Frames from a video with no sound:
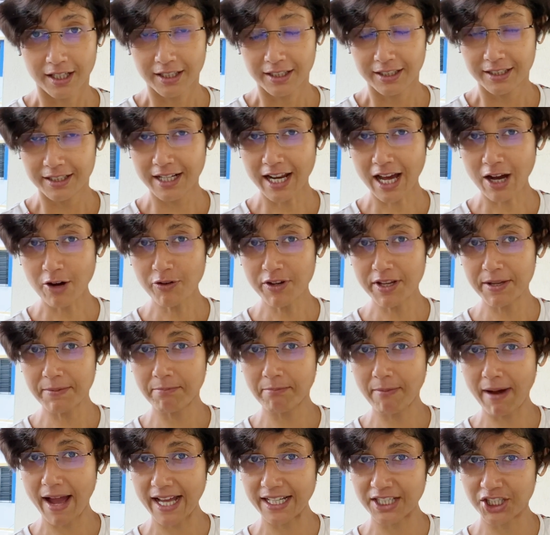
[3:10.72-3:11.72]
Now
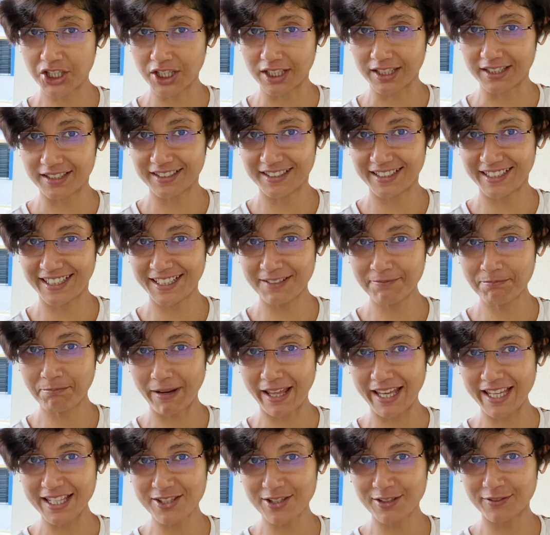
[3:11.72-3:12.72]
imagine in
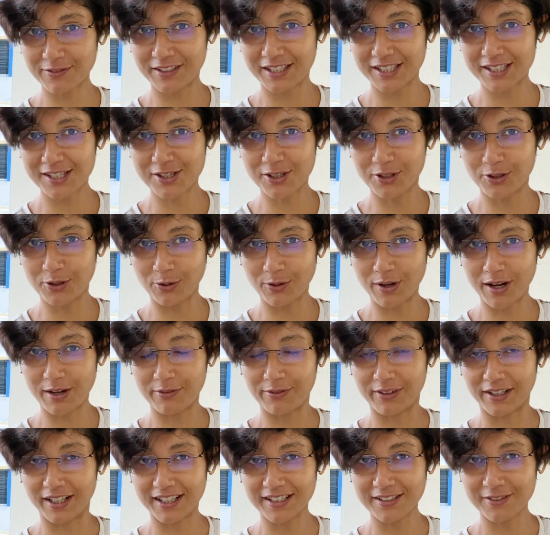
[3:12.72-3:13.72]
place of this
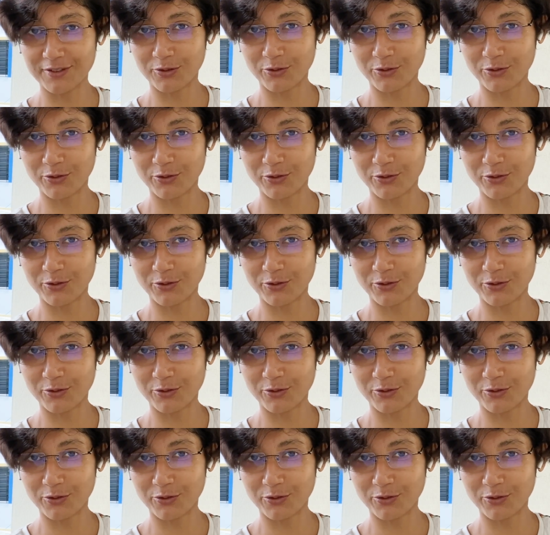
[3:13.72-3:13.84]
guava,